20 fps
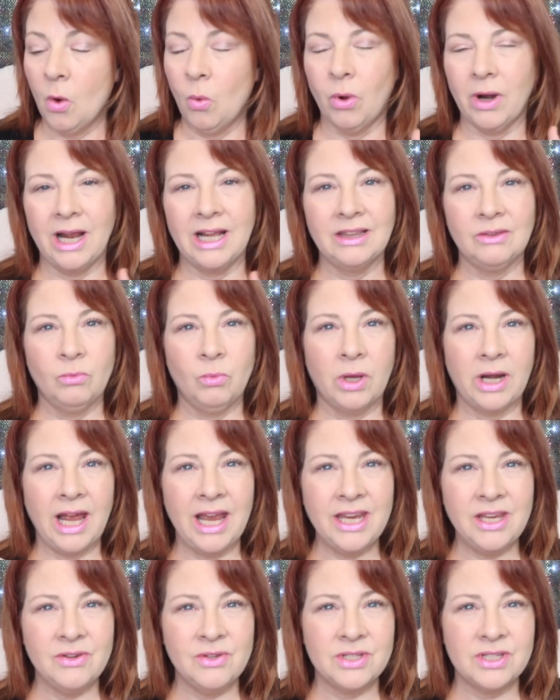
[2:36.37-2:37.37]
What I, what
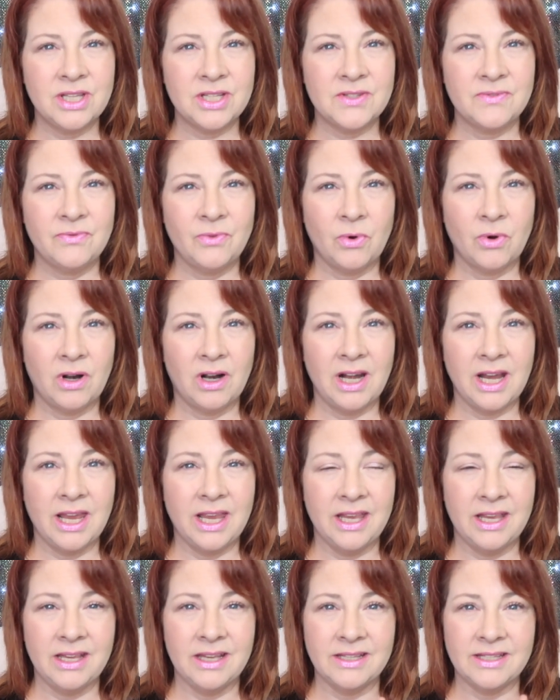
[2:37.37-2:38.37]
I use this for
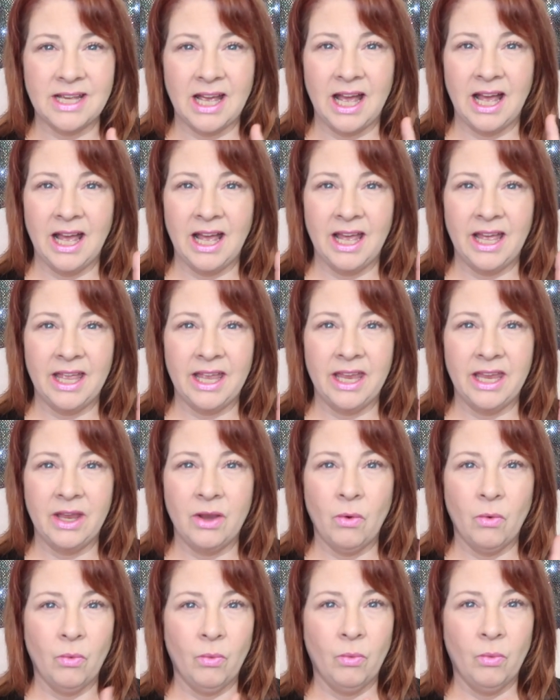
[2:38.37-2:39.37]
is
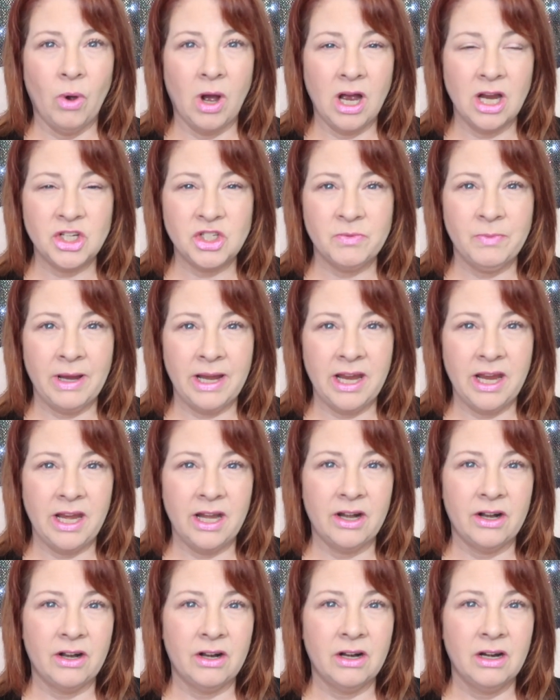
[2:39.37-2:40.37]
I wash my
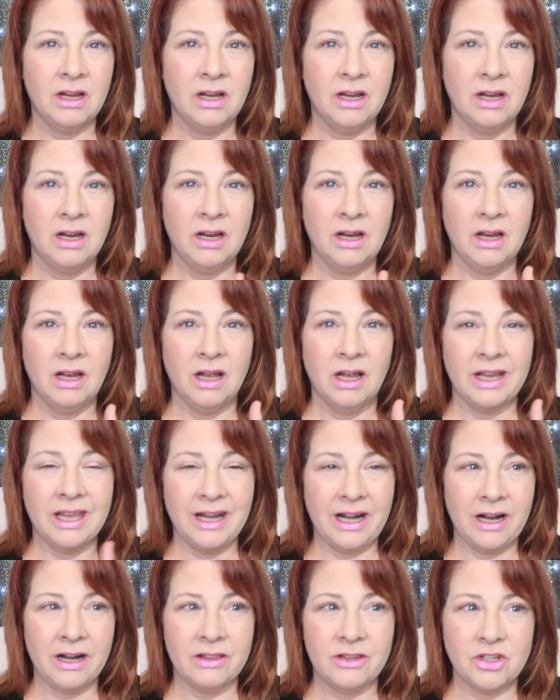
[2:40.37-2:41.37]
hair,
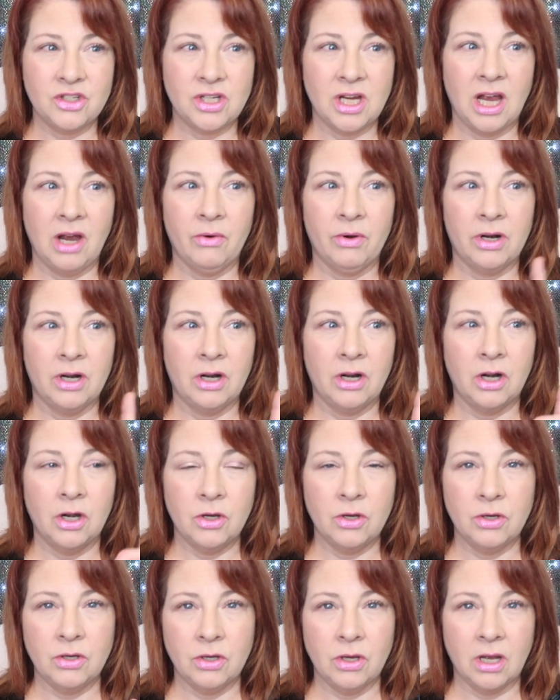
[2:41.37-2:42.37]
get out of the
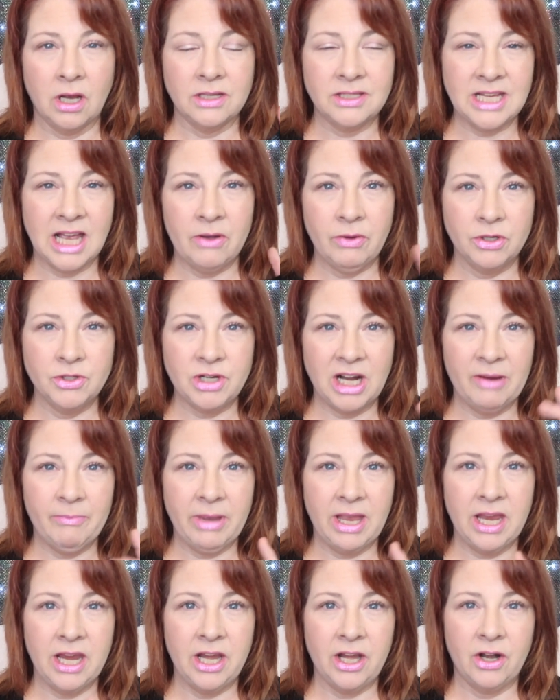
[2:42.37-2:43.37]
shower, uh, towel dry
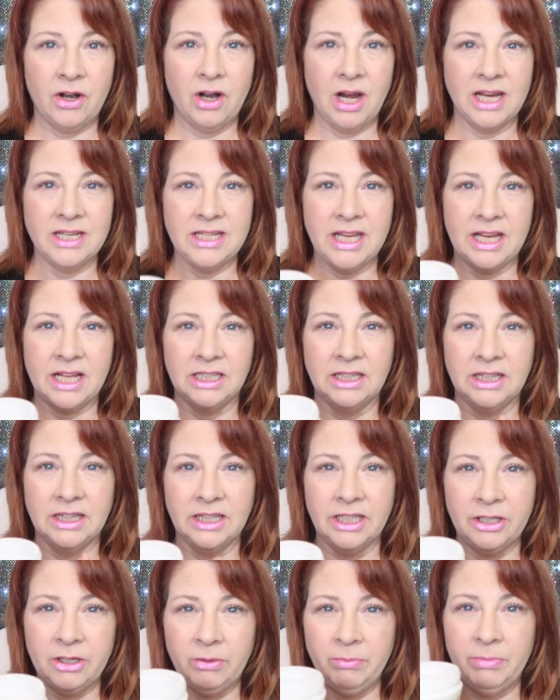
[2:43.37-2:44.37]
my hair. I take a
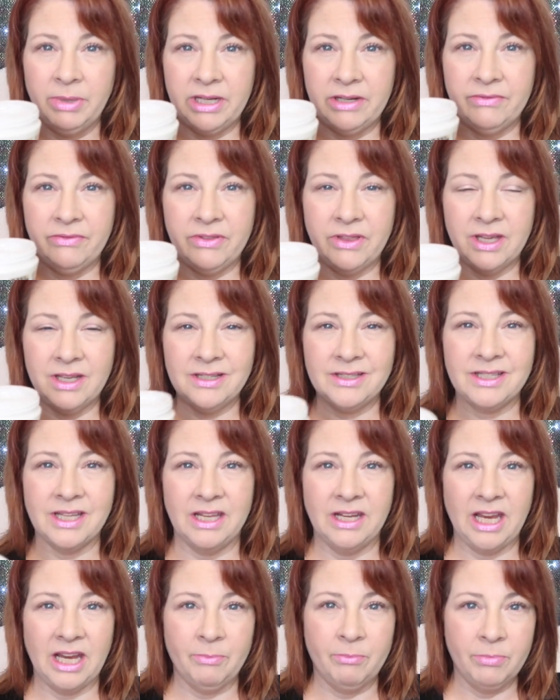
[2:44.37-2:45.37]
little bit of this
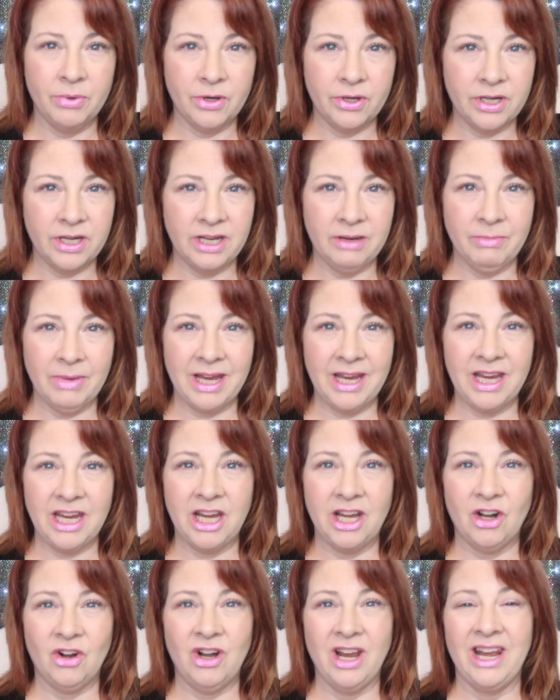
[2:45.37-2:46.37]
and I put it in my
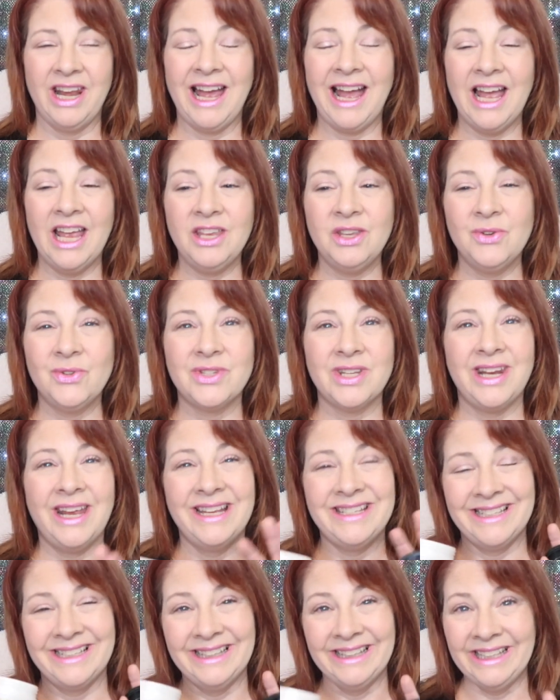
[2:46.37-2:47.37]
hair and I use it
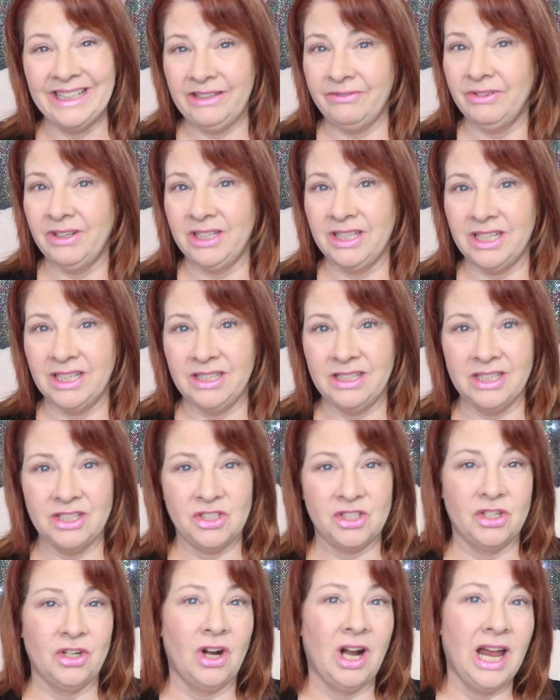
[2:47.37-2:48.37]
as a leave-in
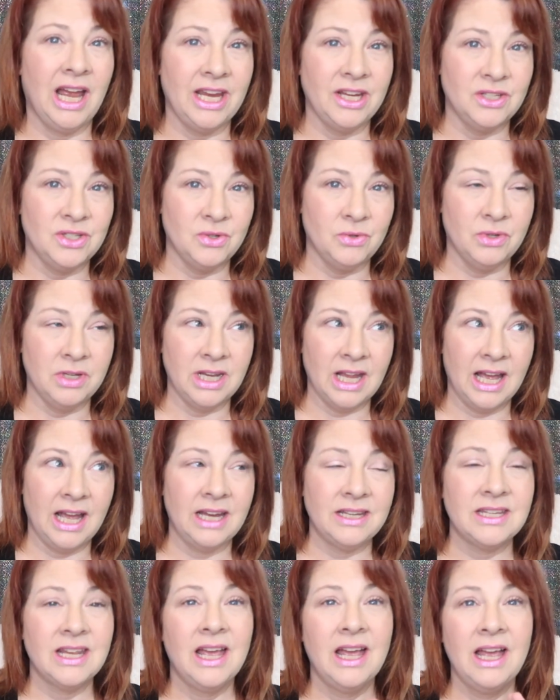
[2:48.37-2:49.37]
conditioner. I do
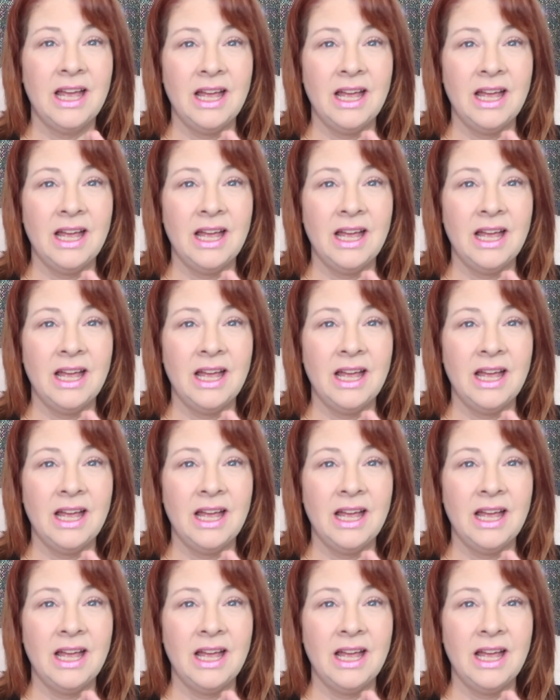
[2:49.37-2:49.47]
not